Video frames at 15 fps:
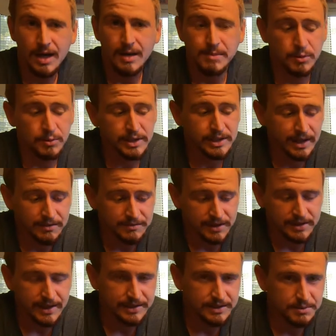But really, I
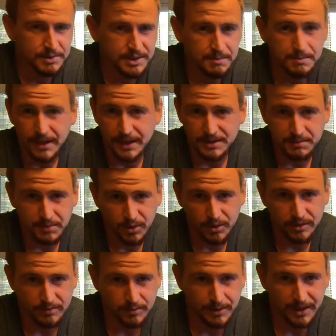find that to be the best part
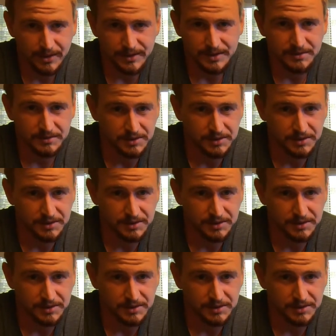of a bioactive